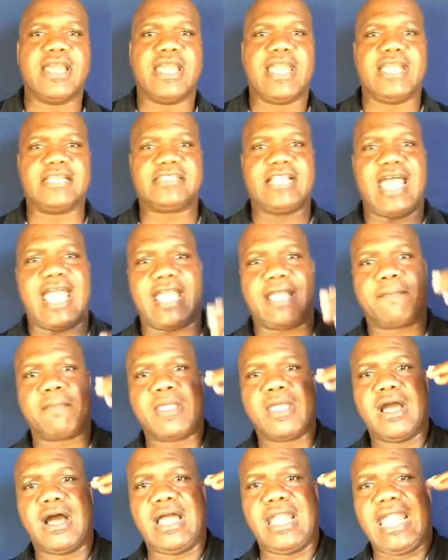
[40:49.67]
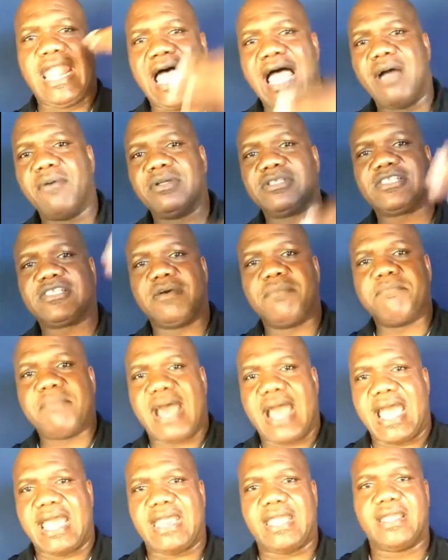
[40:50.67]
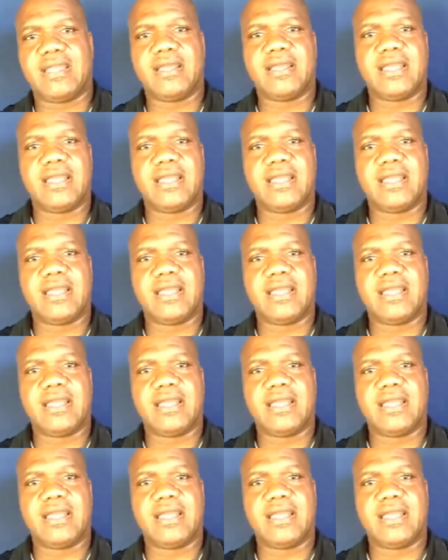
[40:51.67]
It's like allowing somebody